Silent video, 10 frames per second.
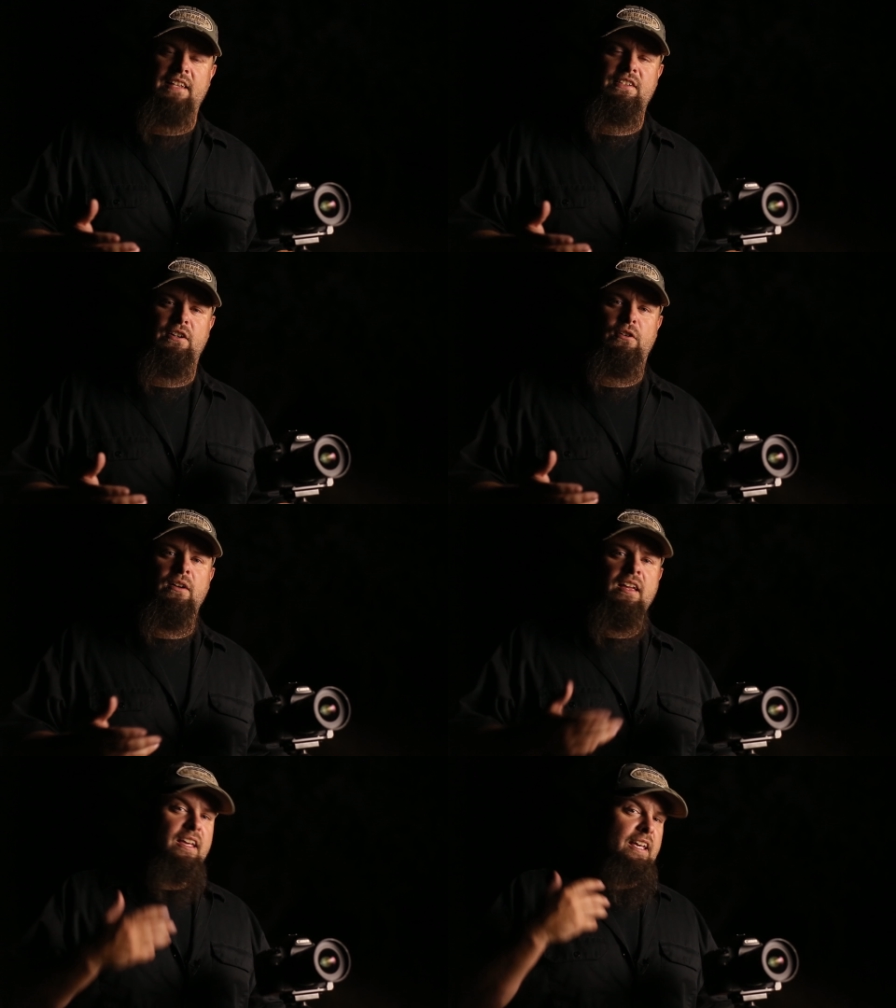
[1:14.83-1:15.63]
So,
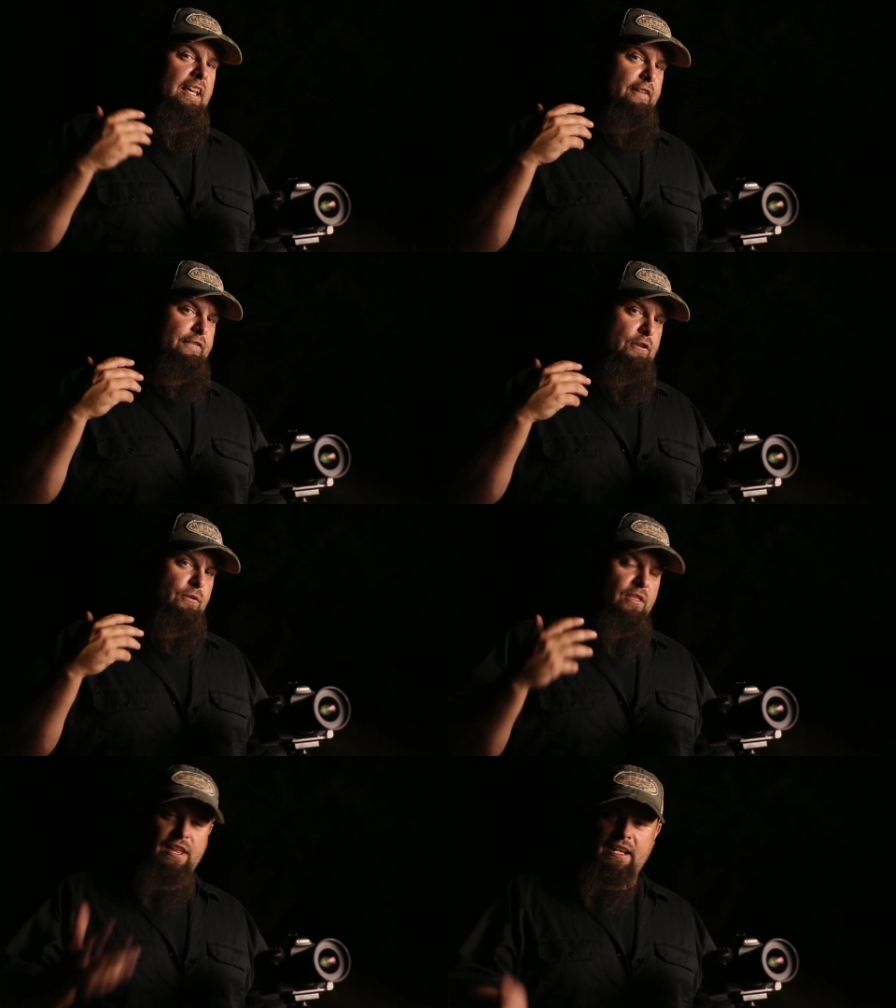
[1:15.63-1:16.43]
if you
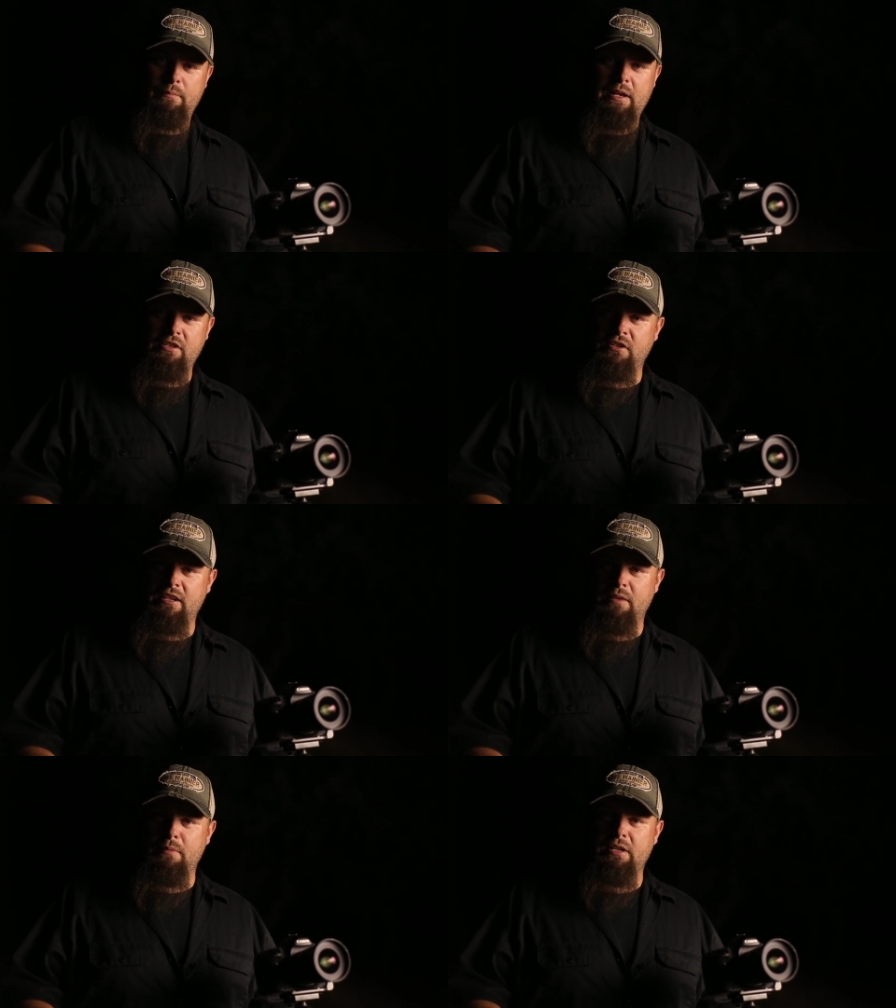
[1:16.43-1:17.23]
were thinking about
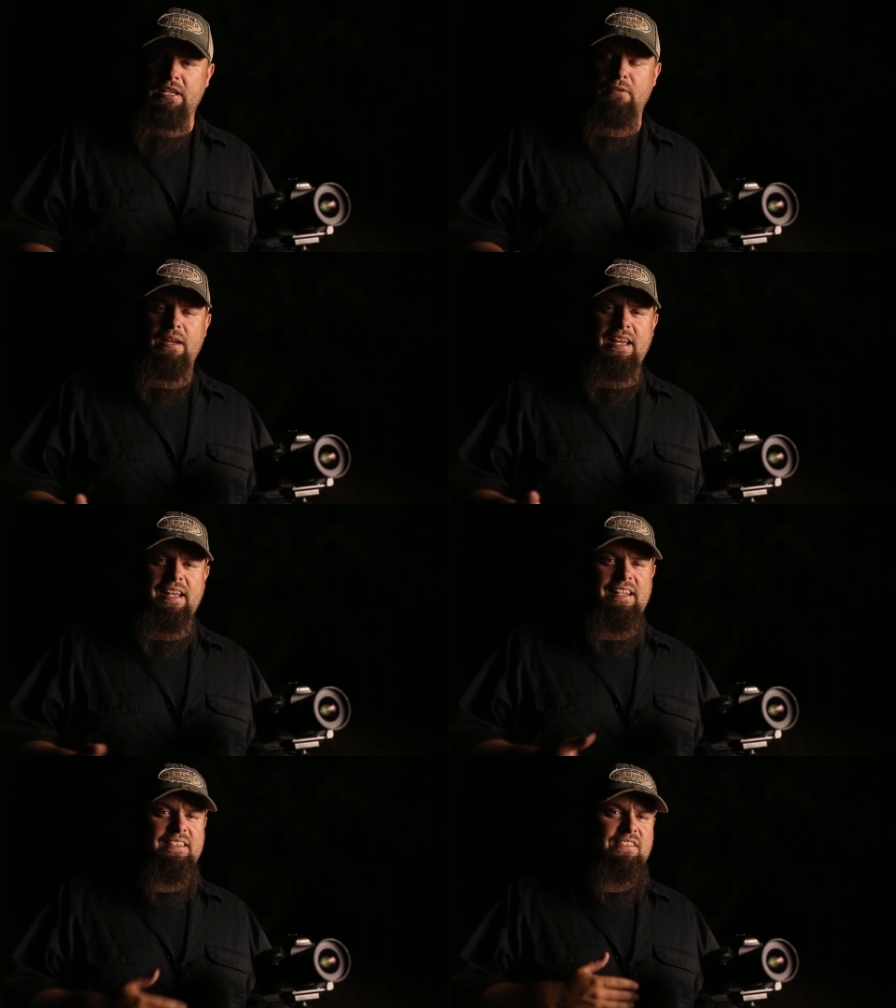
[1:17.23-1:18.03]
shooting the Milky Way,
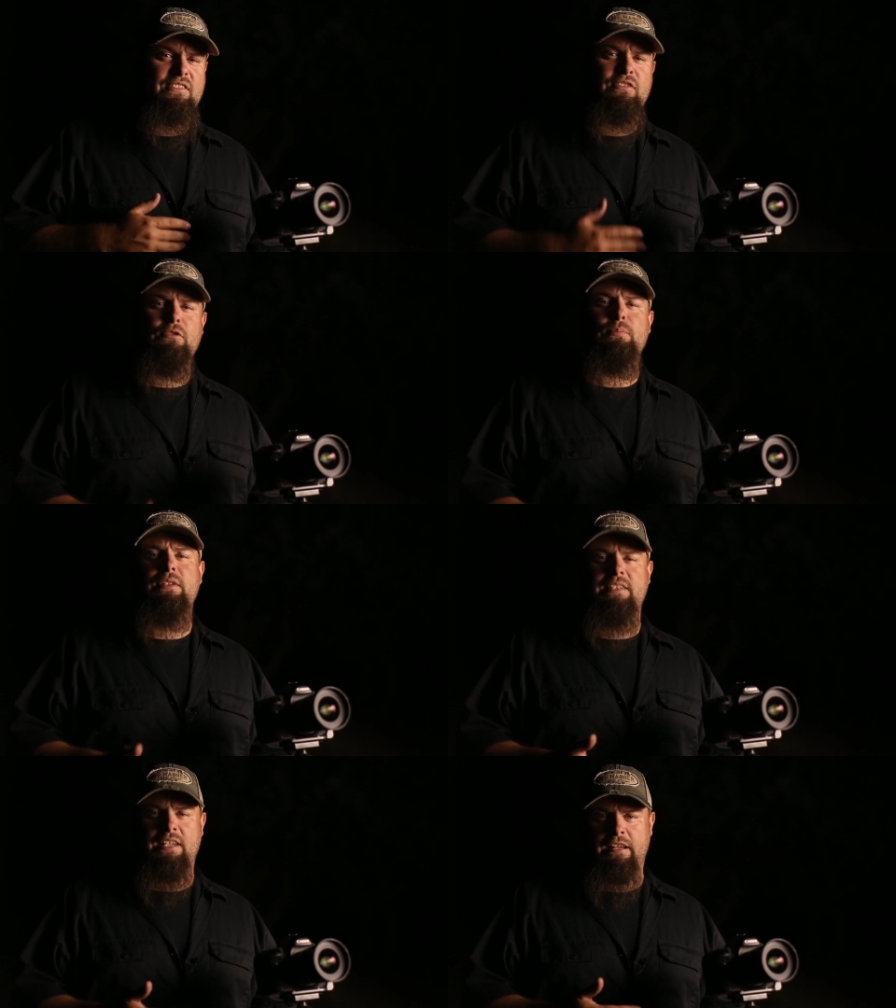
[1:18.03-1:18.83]
it's
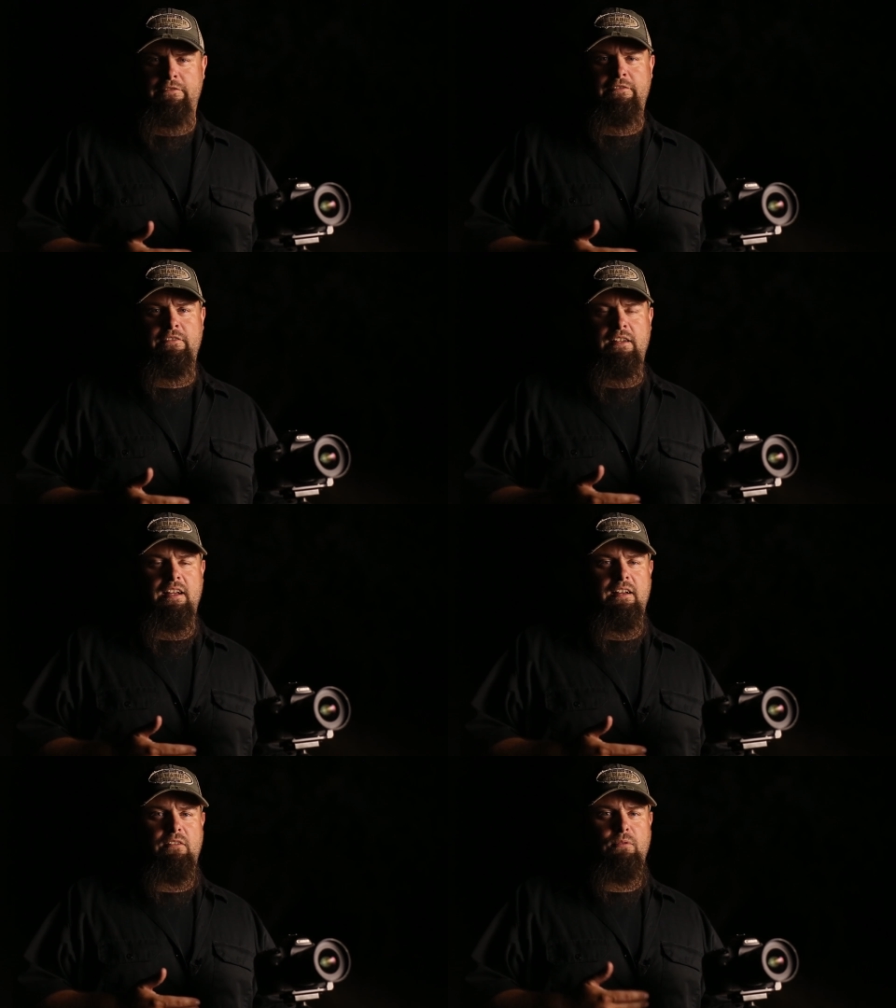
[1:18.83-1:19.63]
super tough
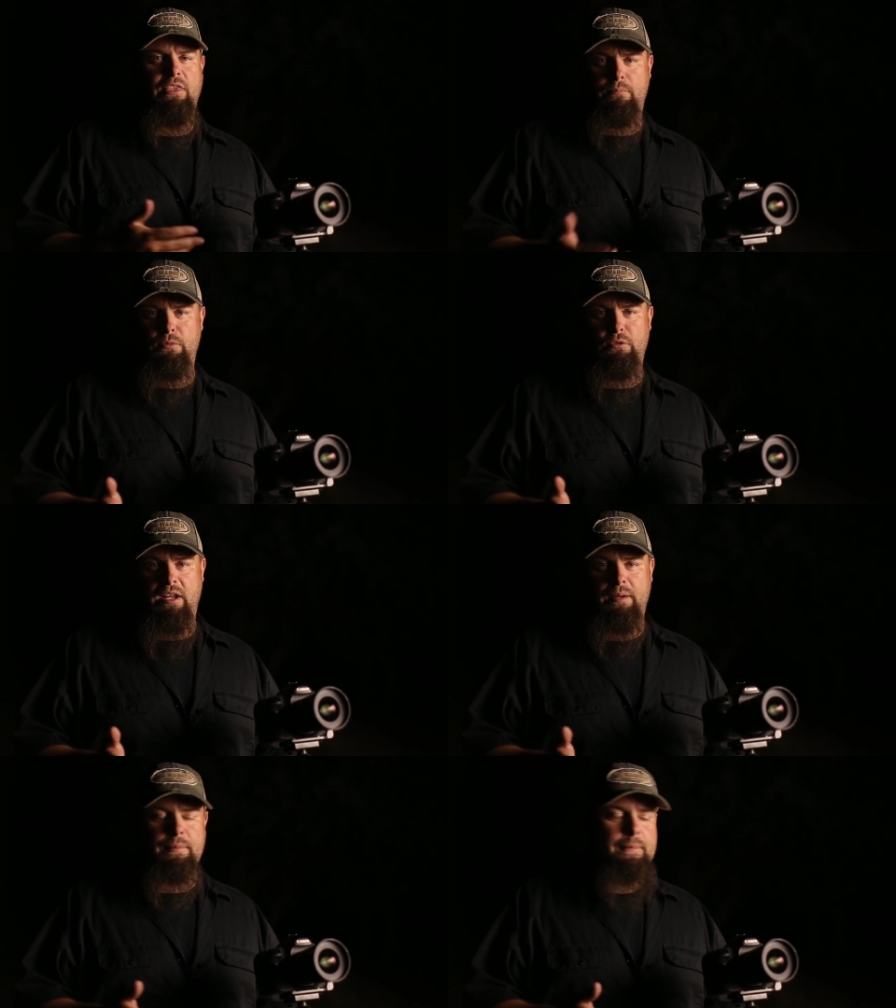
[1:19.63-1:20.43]
uh, with the moon
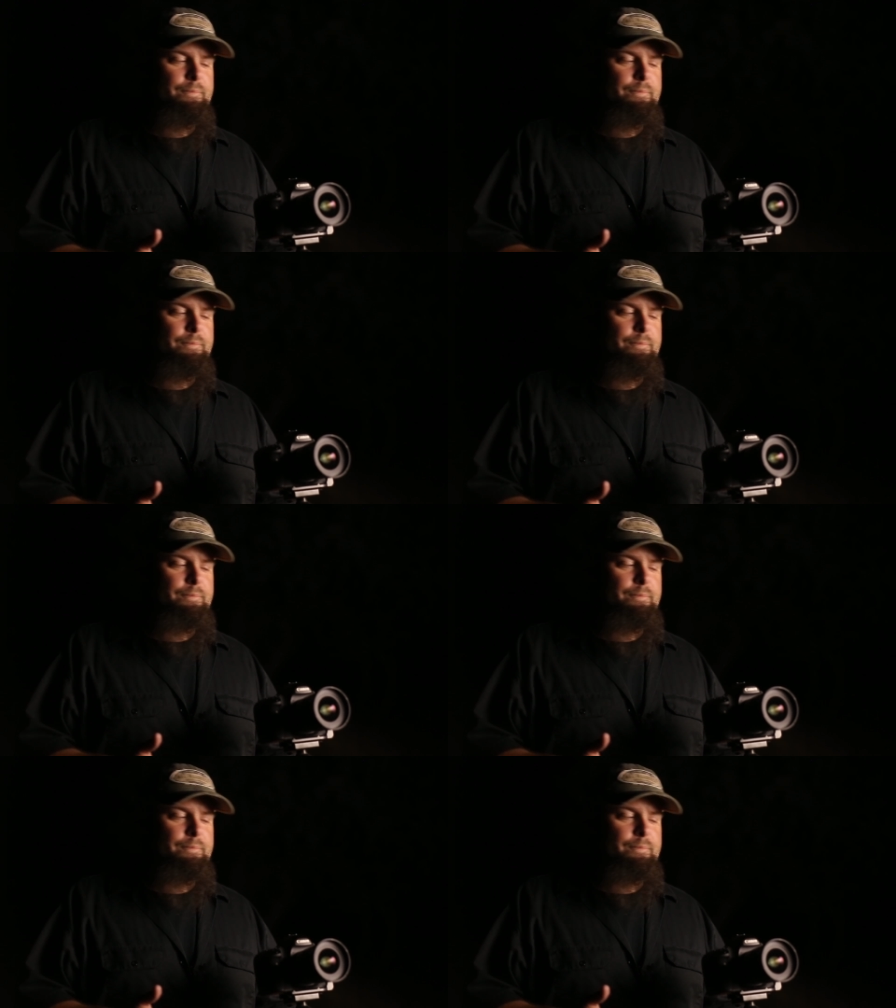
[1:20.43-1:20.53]
up.